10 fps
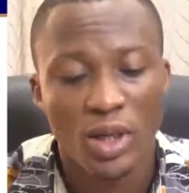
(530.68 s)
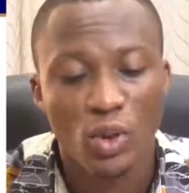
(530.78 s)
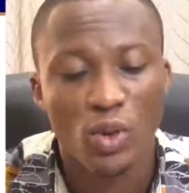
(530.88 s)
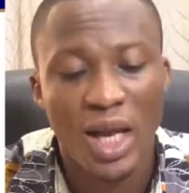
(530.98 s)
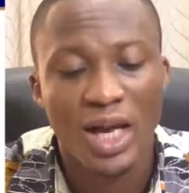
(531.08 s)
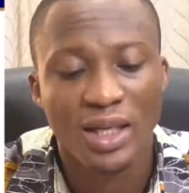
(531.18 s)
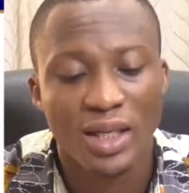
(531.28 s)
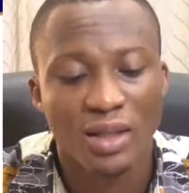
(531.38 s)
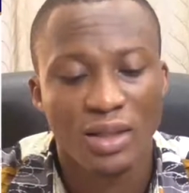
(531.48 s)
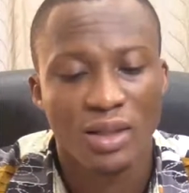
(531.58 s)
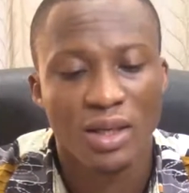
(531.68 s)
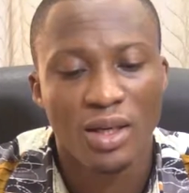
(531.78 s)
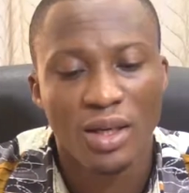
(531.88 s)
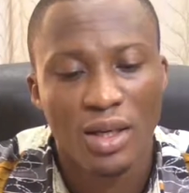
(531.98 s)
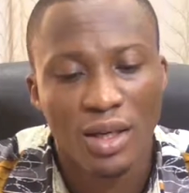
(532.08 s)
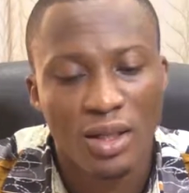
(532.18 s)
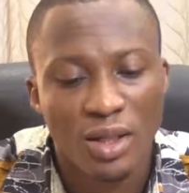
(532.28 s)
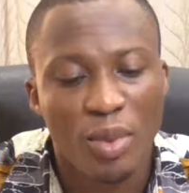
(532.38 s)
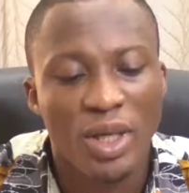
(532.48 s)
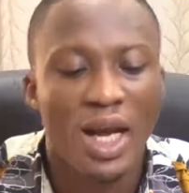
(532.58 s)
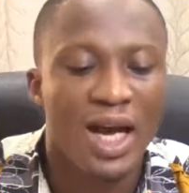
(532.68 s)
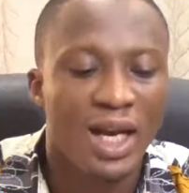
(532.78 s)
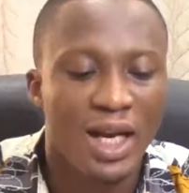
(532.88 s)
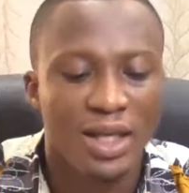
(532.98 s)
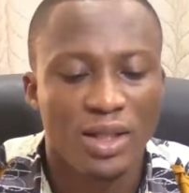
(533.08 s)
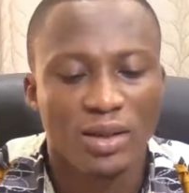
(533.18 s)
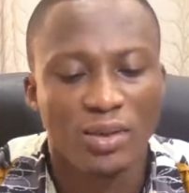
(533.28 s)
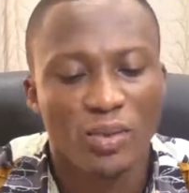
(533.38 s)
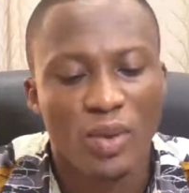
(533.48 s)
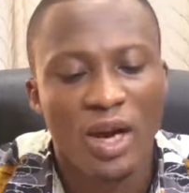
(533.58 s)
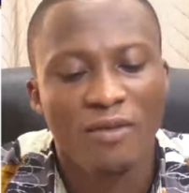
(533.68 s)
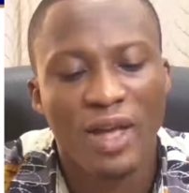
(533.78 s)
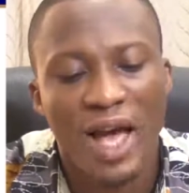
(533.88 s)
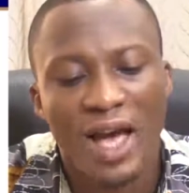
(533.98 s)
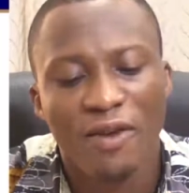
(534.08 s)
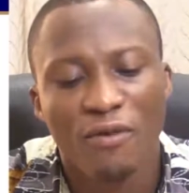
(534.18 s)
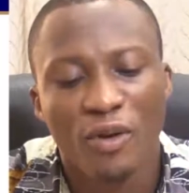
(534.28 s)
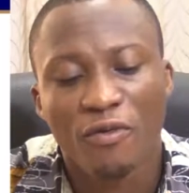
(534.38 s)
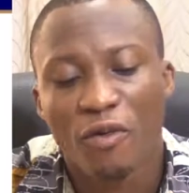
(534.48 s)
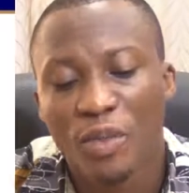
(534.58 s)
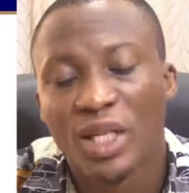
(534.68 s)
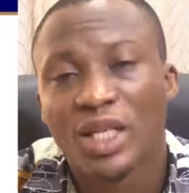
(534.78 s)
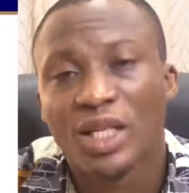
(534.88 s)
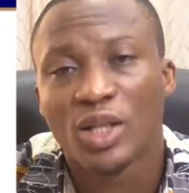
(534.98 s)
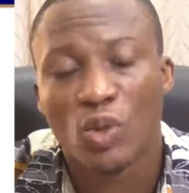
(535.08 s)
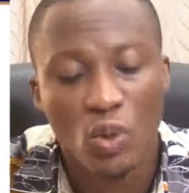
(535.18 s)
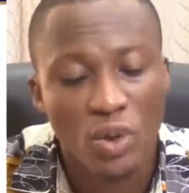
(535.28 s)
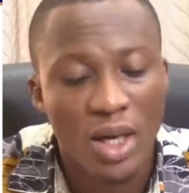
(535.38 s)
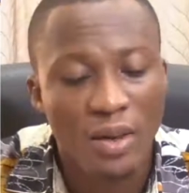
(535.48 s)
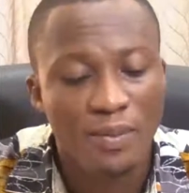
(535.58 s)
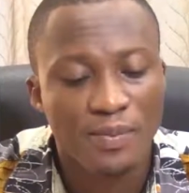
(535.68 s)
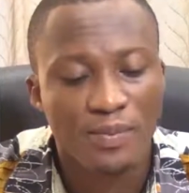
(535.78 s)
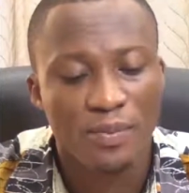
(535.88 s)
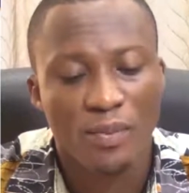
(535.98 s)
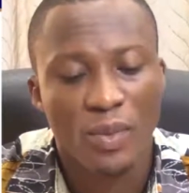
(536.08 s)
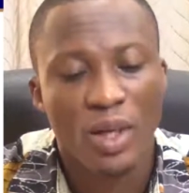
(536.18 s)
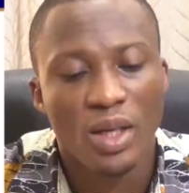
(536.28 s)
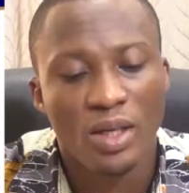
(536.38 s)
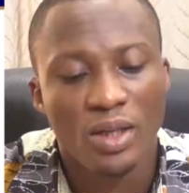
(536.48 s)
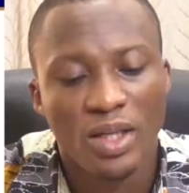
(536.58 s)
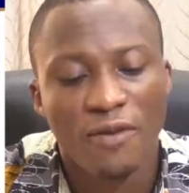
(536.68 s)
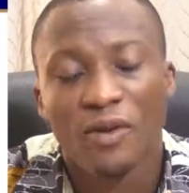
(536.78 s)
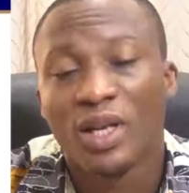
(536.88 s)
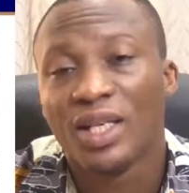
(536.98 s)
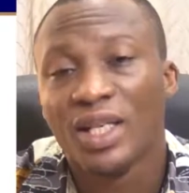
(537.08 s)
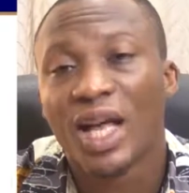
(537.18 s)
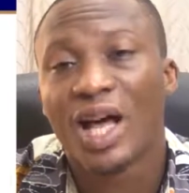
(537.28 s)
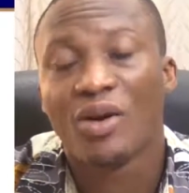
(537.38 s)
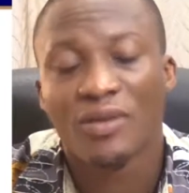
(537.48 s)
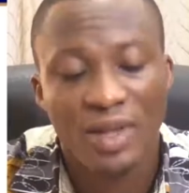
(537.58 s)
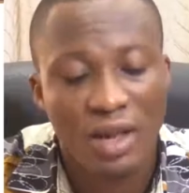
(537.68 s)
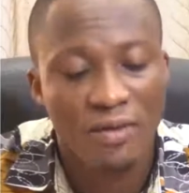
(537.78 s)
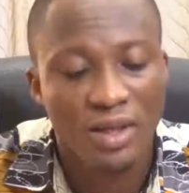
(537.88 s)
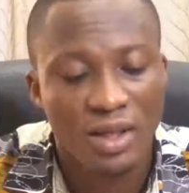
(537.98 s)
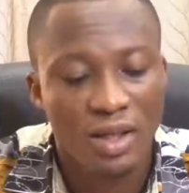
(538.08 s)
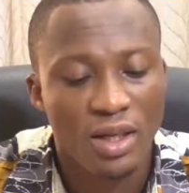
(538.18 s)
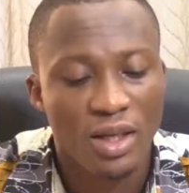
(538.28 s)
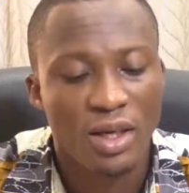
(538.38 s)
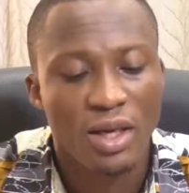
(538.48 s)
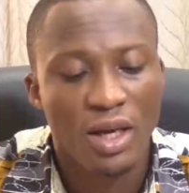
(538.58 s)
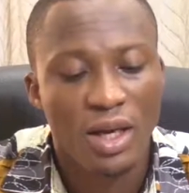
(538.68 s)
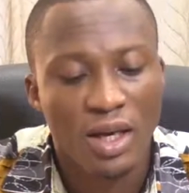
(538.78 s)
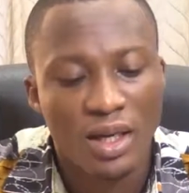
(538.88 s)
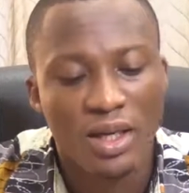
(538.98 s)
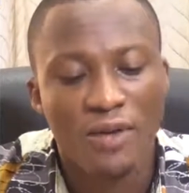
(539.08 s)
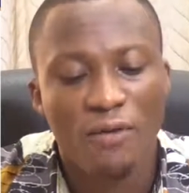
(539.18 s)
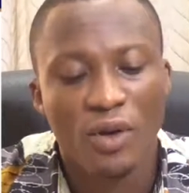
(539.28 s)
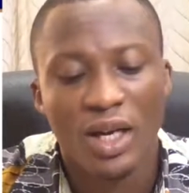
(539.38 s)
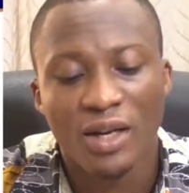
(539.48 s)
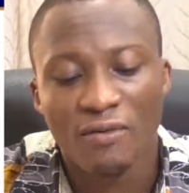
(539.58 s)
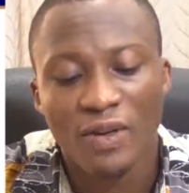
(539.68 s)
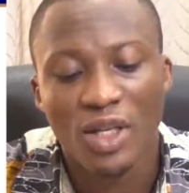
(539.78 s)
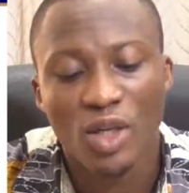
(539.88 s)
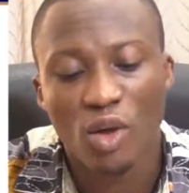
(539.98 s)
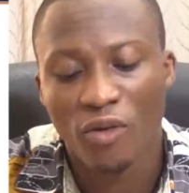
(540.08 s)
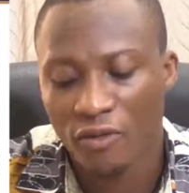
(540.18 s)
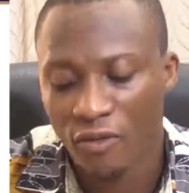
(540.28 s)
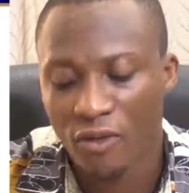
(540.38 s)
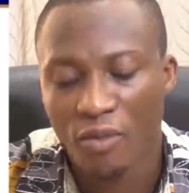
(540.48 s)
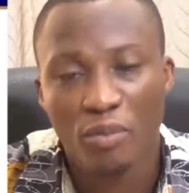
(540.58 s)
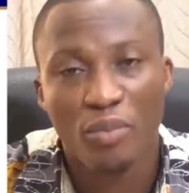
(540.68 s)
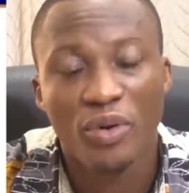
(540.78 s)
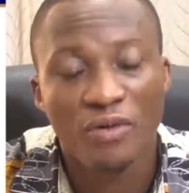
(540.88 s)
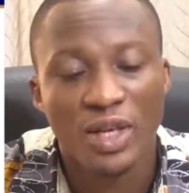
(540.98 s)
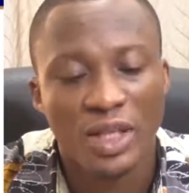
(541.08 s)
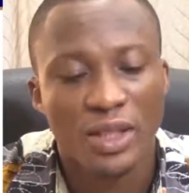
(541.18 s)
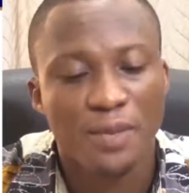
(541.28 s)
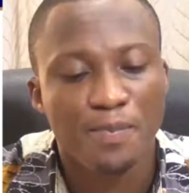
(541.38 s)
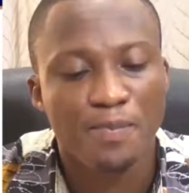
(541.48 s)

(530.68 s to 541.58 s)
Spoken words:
those actions, is being analyzed. We have the I for information disclosure, D for the denial of service, E for the elevation of privilege.